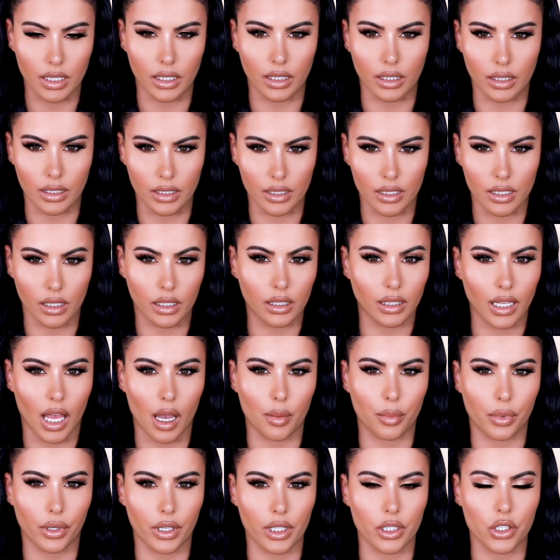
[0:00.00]
It is a
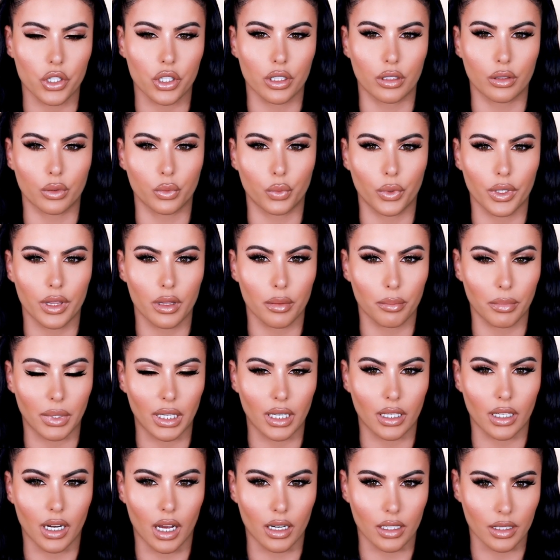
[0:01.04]
collaboration with me
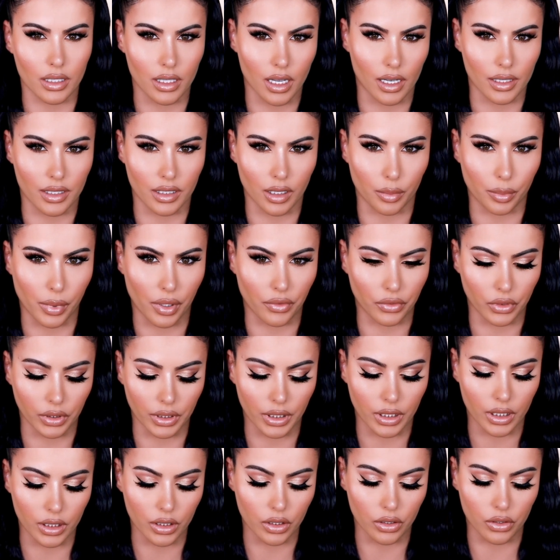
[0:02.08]
and Anastasia Beverly
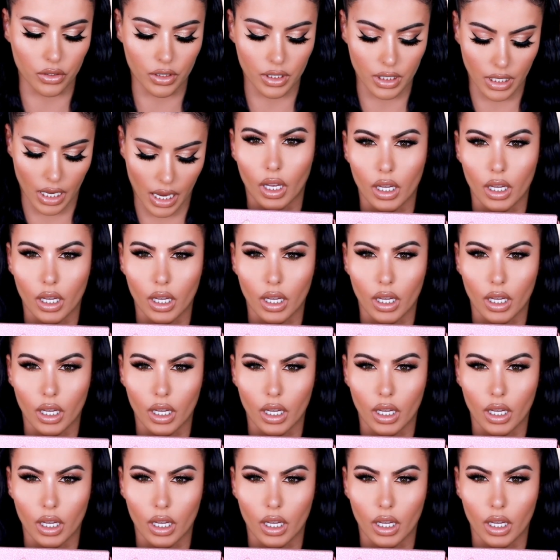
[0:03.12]
Hills.